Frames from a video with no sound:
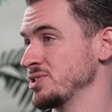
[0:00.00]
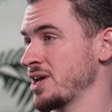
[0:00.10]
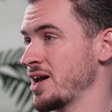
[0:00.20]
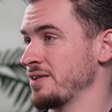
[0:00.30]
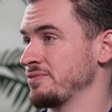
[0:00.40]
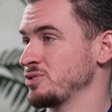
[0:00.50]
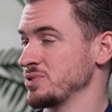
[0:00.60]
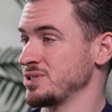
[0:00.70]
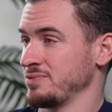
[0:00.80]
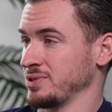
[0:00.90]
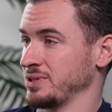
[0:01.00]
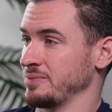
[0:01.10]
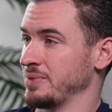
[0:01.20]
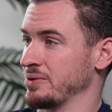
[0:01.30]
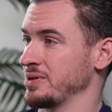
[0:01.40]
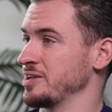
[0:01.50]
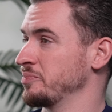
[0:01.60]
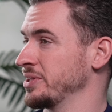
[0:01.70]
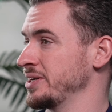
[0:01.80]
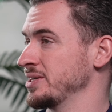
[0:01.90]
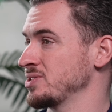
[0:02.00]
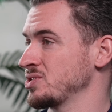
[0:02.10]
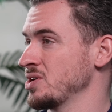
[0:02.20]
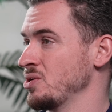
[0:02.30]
have specifically about implants